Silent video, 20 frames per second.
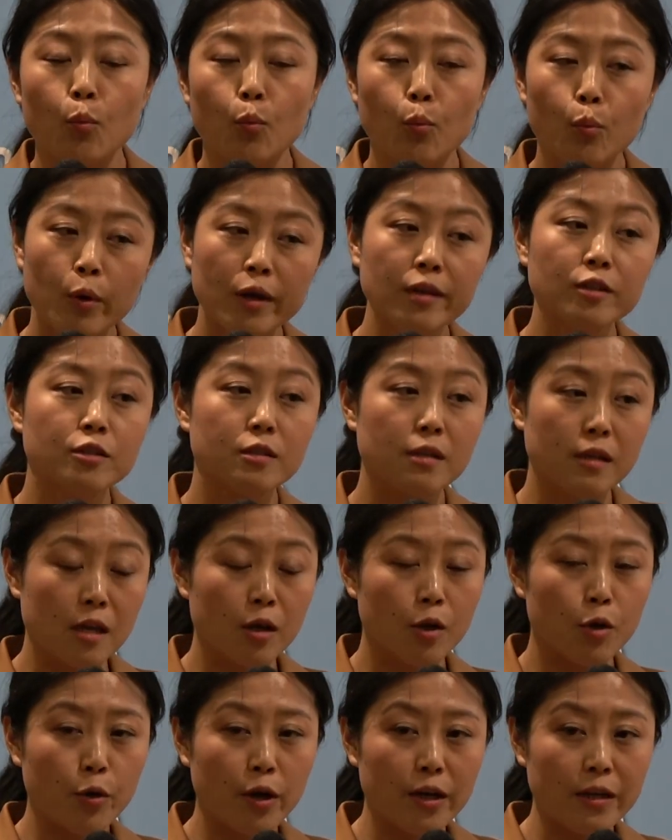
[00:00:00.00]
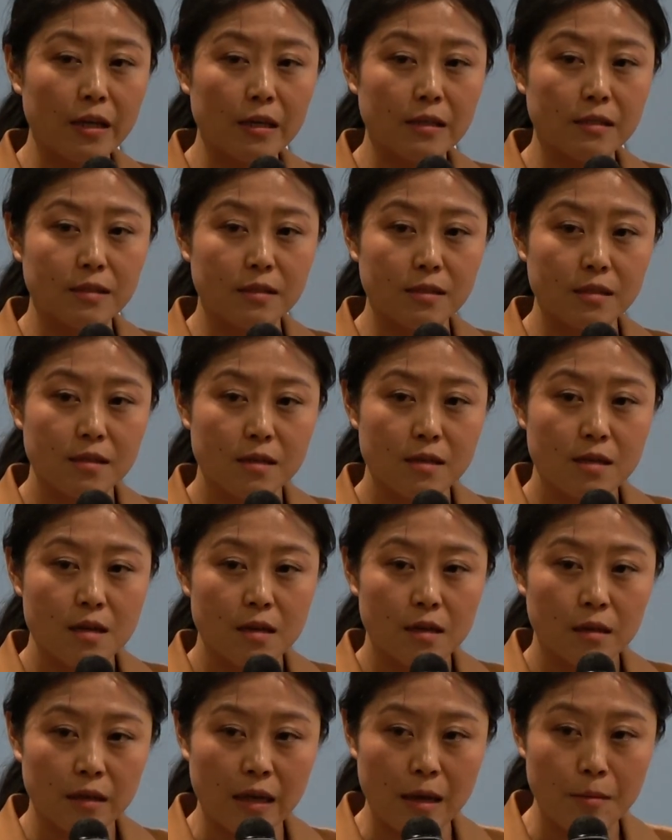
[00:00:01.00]
which ingredients
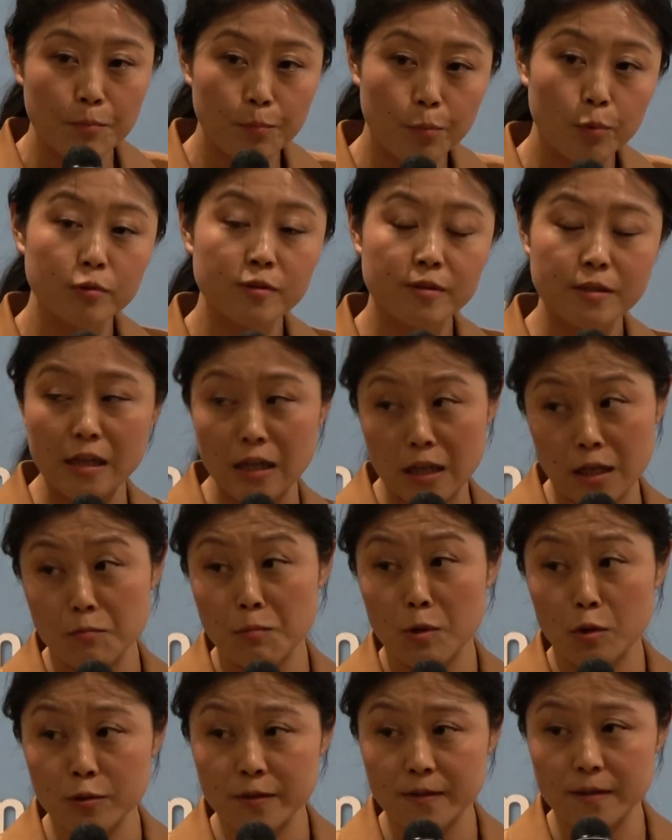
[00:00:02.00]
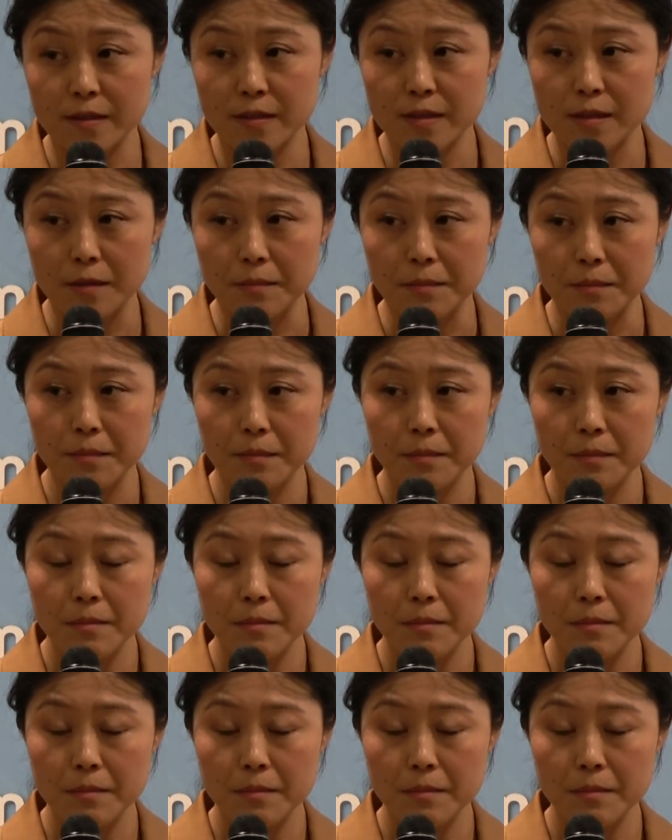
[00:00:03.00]
can boost the immune system.